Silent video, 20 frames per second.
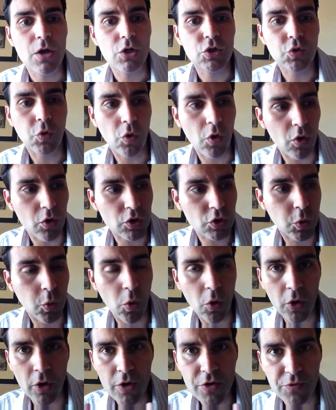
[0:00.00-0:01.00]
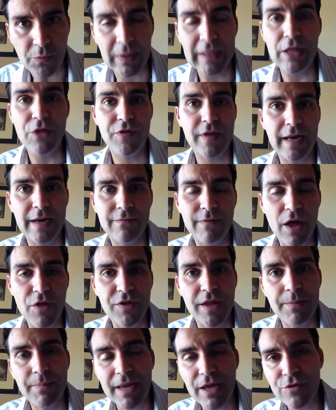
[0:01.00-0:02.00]
tor- towards real estate
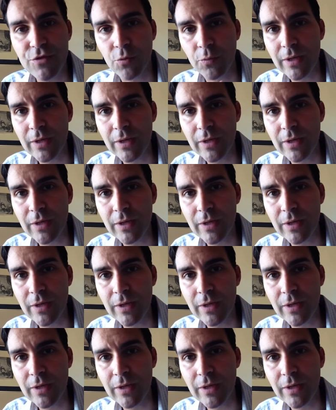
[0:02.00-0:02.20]
investing because the